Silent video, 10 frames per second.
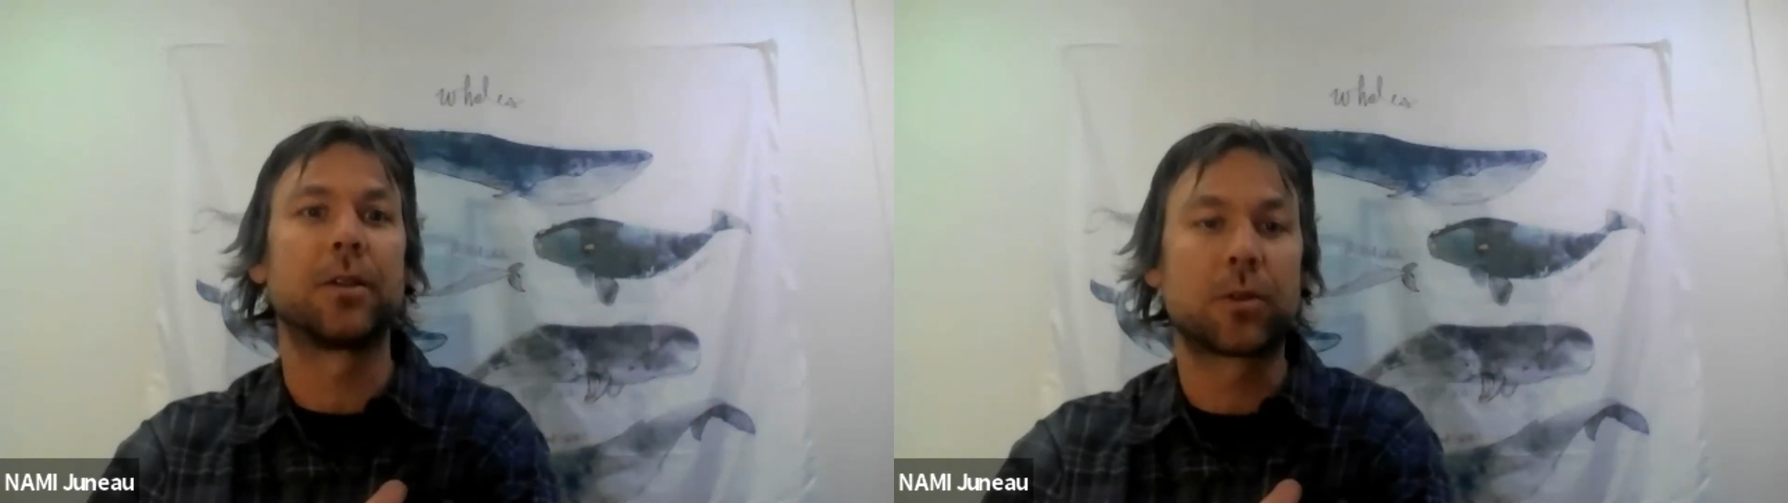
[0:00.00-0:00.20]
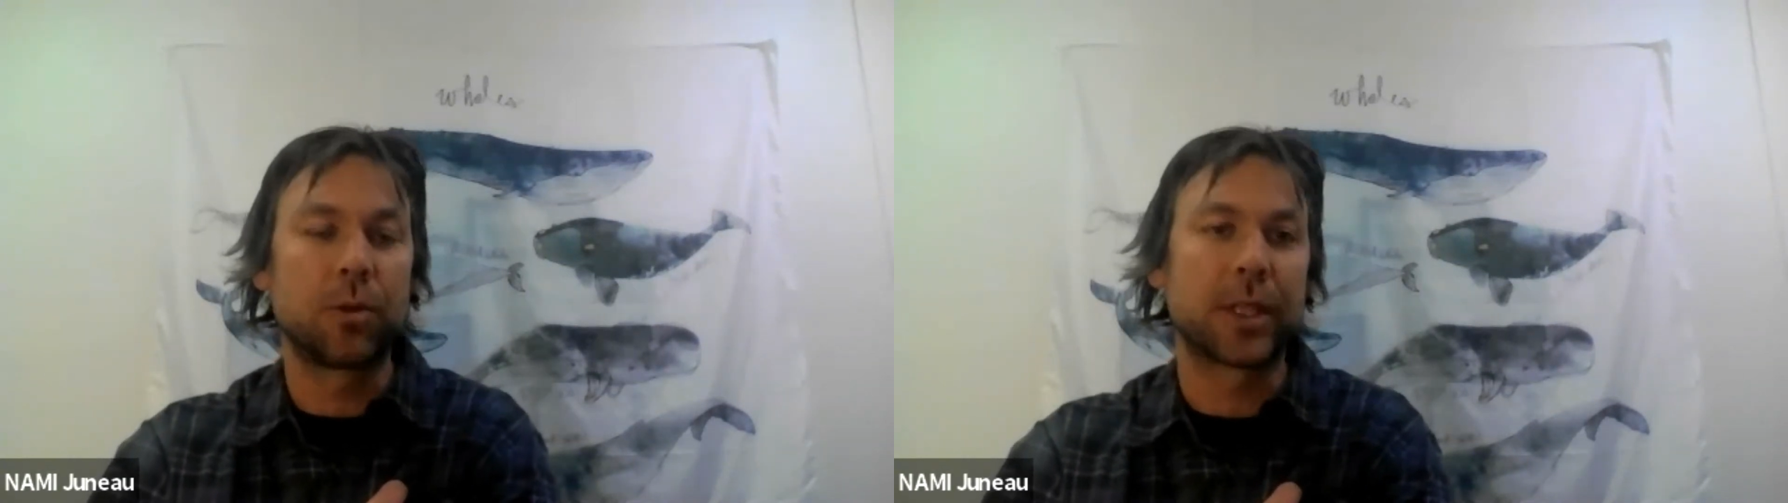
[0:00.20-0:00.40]

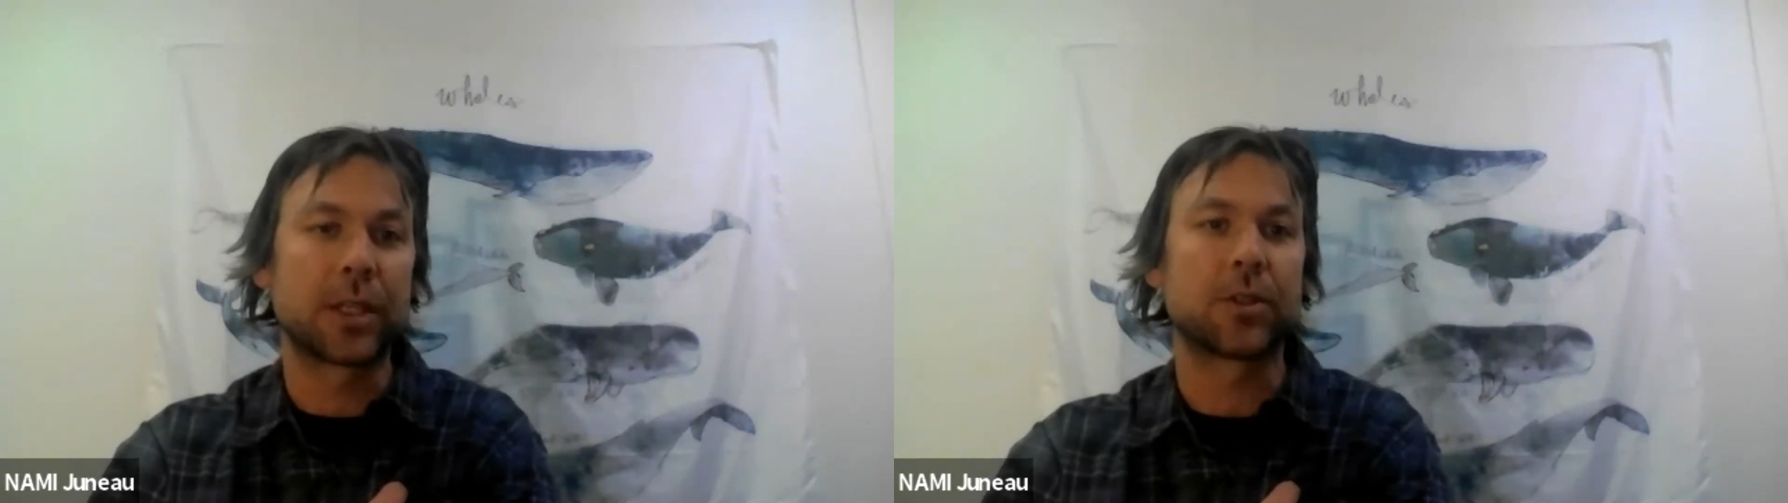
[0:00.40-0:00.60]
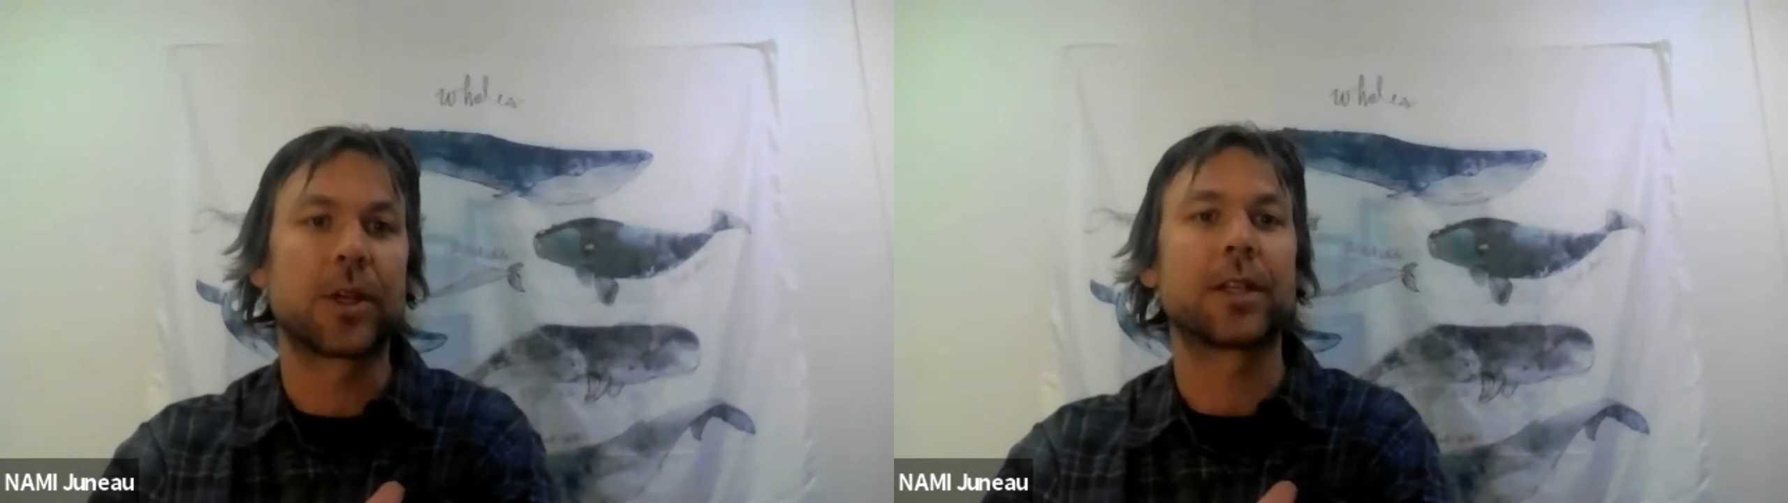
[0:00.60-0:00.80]
the school
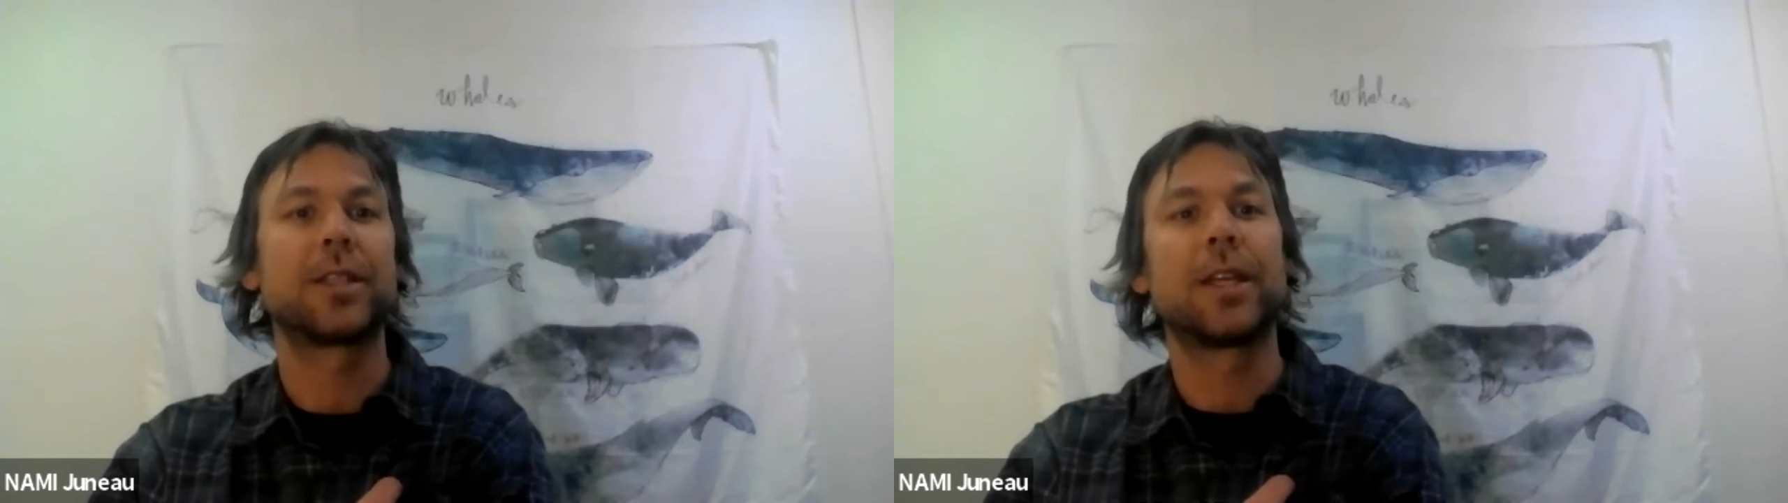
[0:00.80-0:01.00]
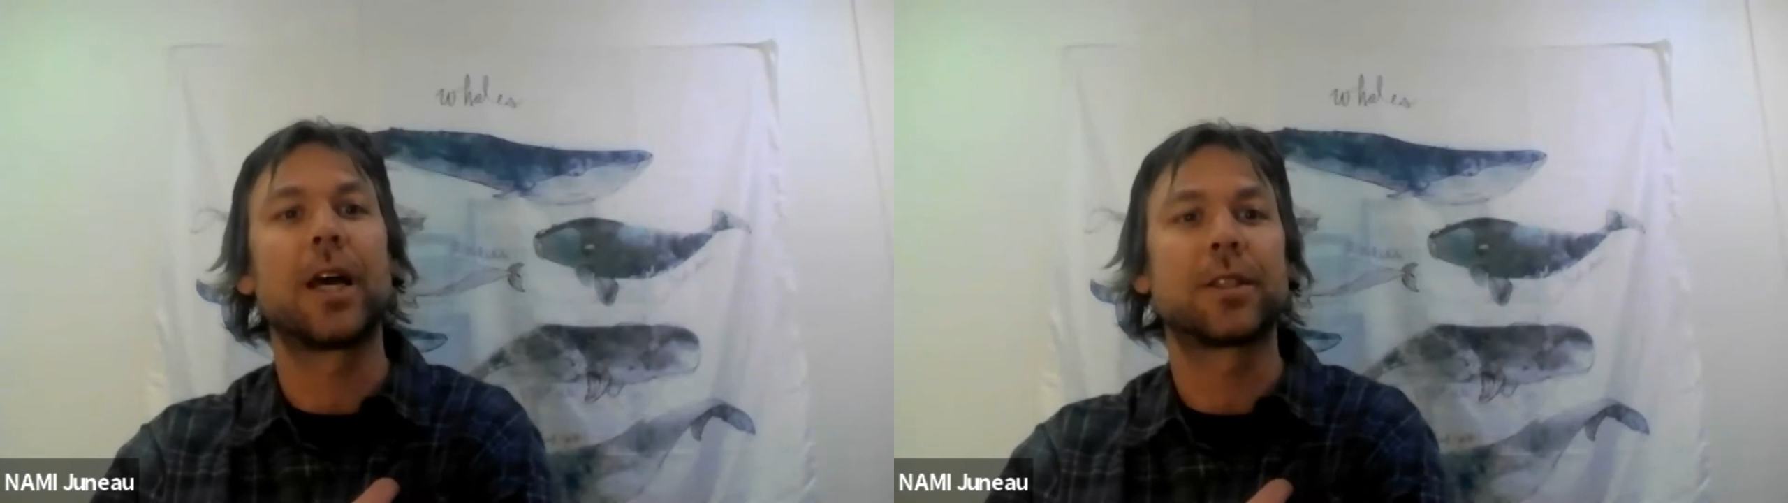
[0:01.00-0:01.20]
district,
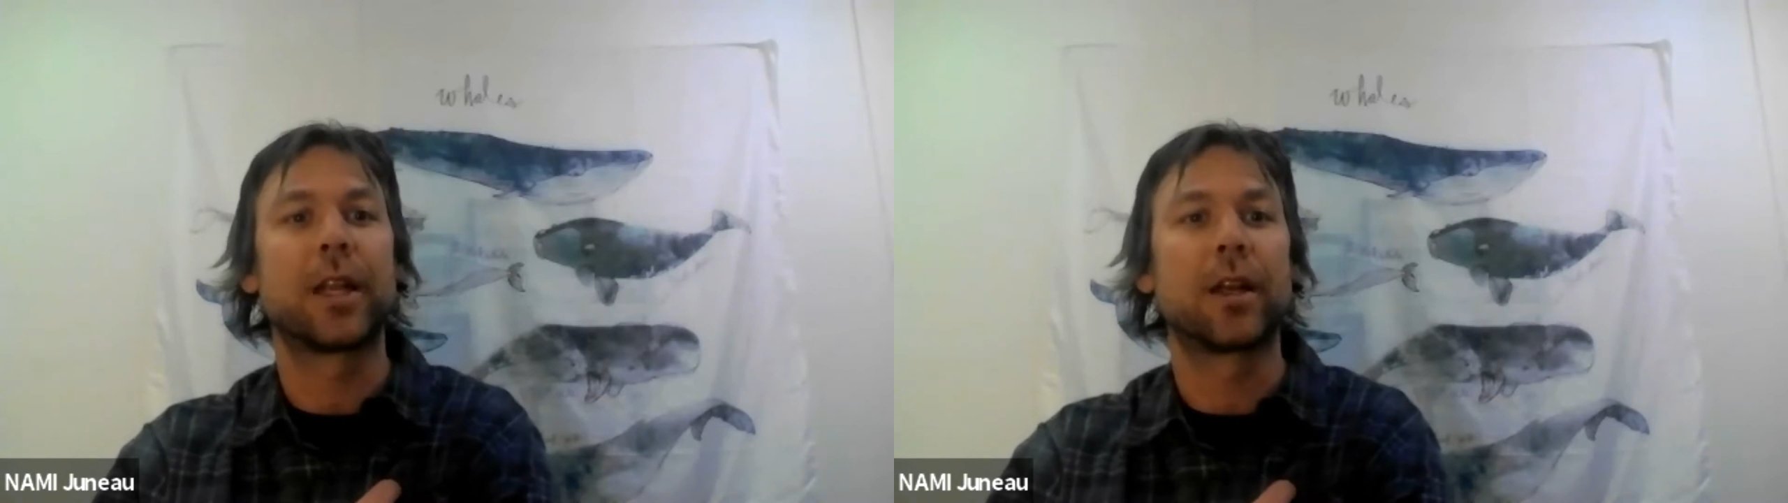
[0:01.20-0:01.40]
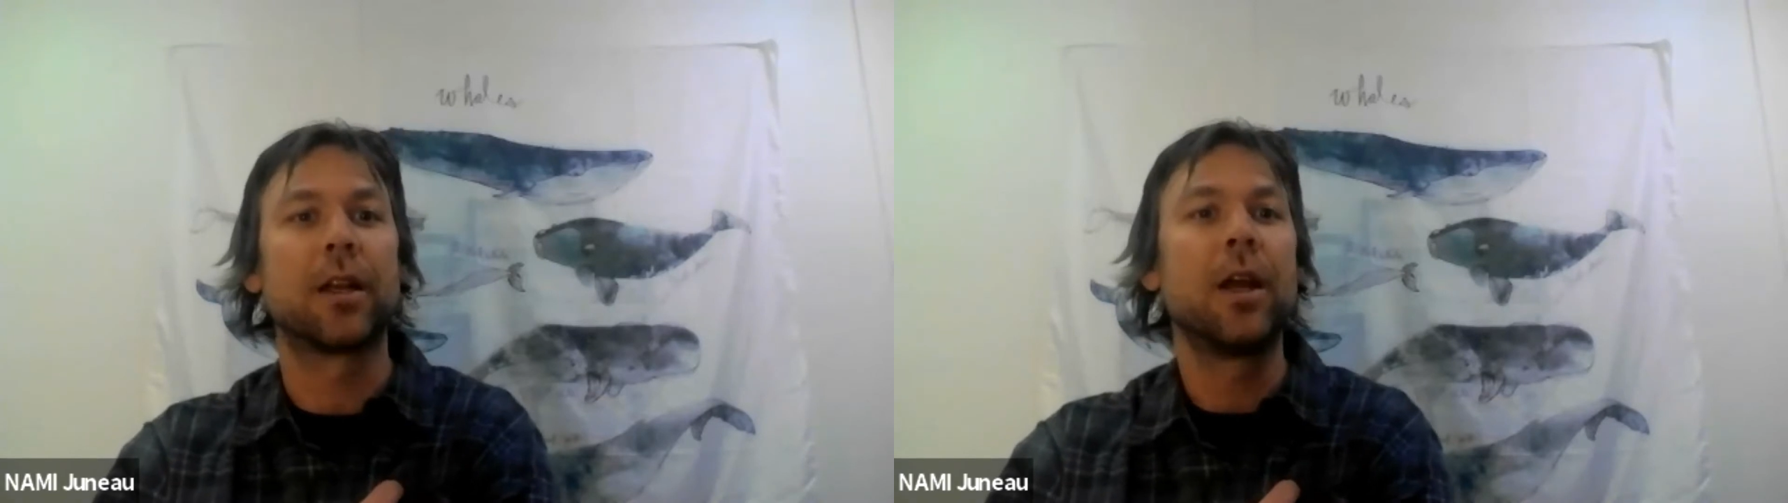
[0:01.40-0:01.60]
Teen Health
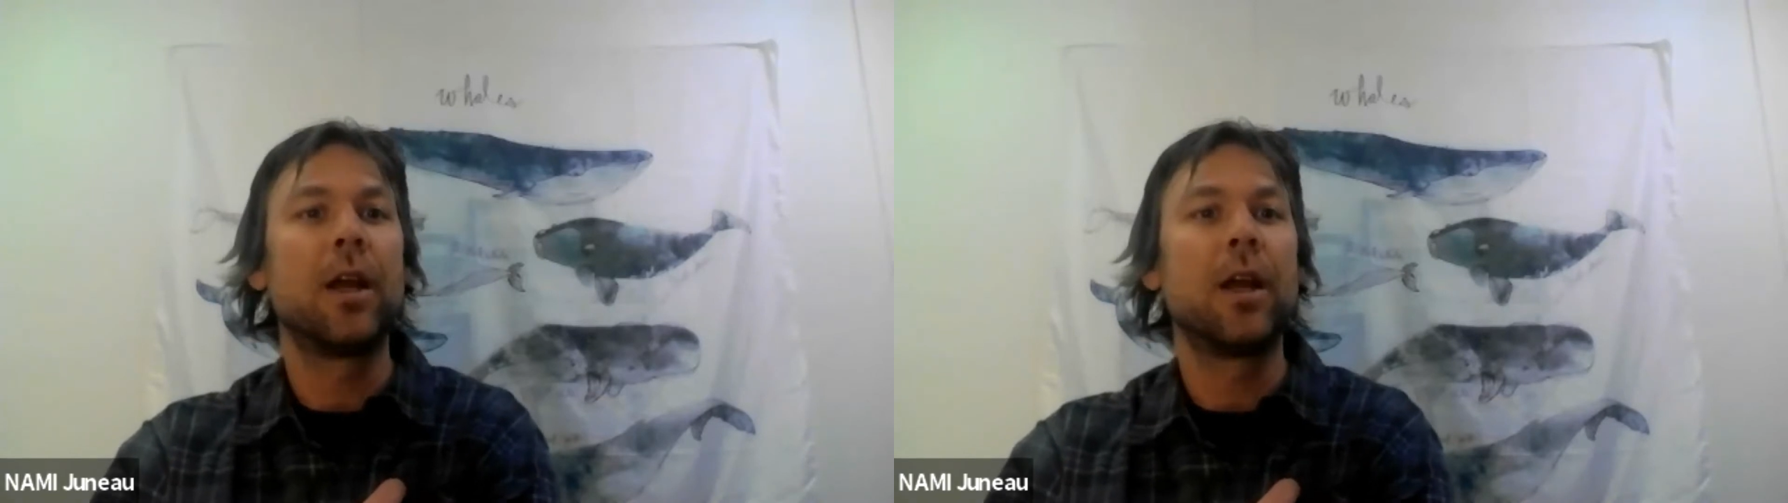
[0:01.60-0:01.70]
Center,